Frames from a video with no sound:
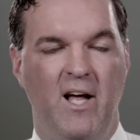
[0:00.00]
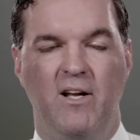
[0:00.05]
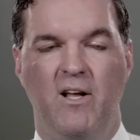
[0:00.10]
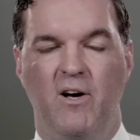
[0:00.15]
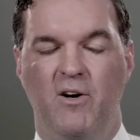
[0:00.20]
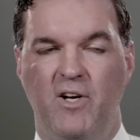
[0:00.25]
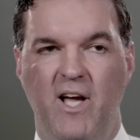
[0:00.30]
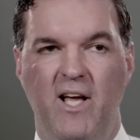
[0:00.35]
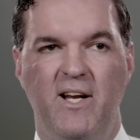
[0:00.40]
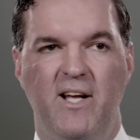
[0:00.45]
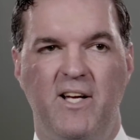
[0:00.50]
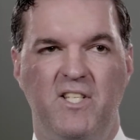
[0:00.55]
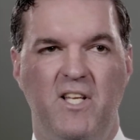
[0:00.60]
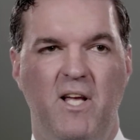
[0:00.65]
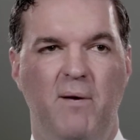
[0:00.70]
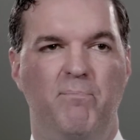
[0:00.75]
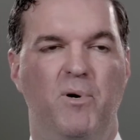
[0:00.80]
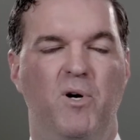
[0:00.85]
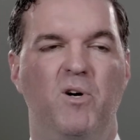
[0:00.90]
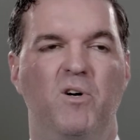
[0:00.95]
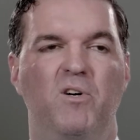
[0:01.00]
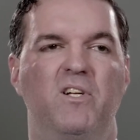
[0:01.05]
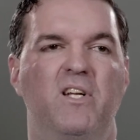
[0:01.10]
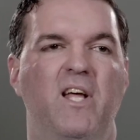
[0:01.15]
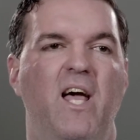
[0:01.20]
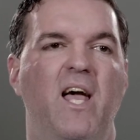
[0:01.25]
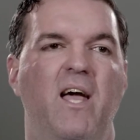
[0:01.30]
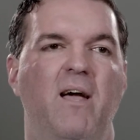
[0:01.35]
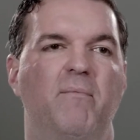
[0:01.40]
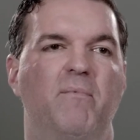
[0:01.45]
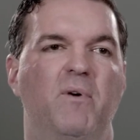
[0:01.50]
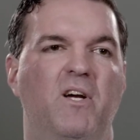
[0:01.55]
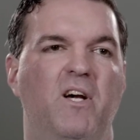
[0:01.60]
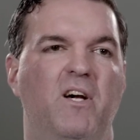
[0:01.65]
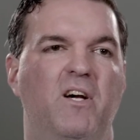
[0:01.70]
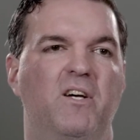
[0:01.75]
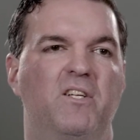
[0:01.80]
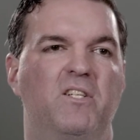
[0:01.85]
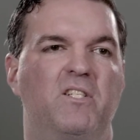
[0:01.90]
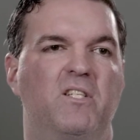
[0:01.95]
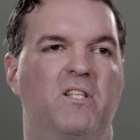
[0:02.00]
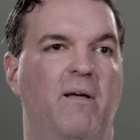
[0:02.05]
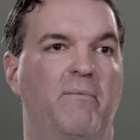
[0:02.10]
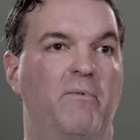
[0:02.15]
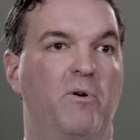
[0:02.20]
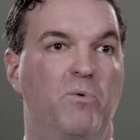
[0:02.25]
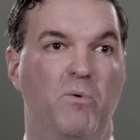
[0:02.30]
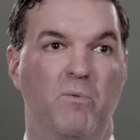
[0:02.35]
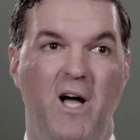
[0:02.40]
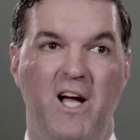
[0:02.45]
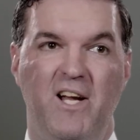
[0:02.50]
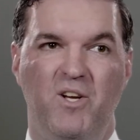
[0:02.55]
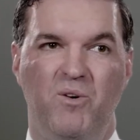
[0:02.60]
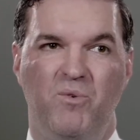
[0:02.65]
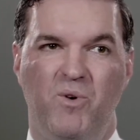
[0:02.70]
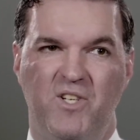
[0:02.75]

Now again, I say per day because, let me remind you,